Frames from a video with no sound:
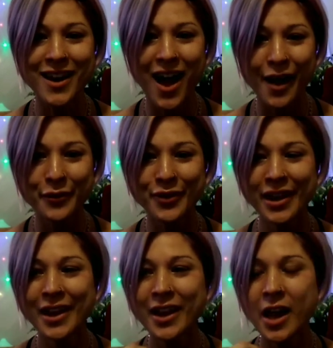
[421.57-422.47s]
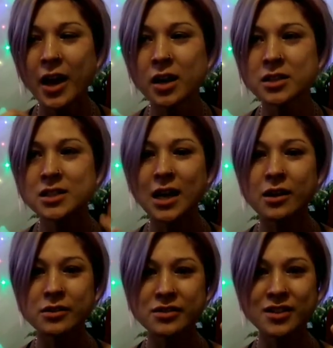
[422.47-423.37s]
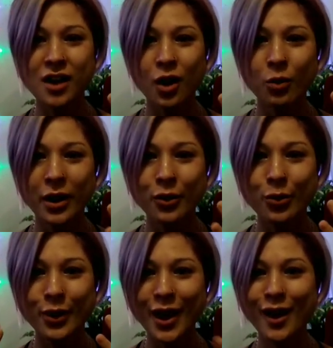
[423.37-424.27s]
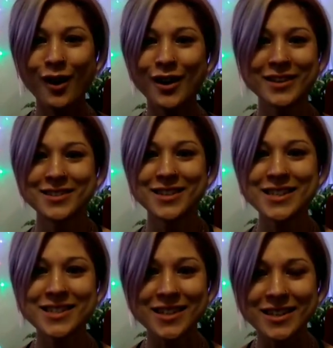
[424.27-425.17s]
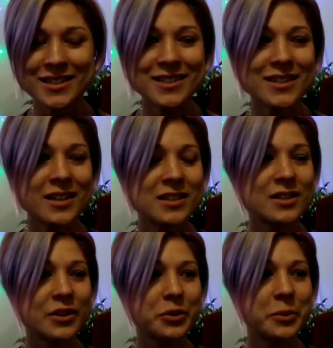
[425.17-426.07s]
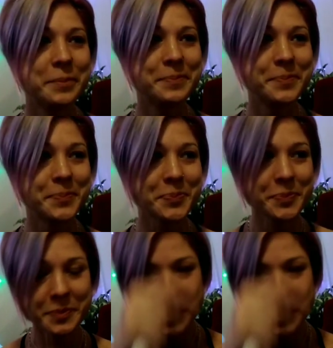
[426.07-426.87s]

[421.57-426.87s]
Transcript: enough. And our cells are what create our existence. And so that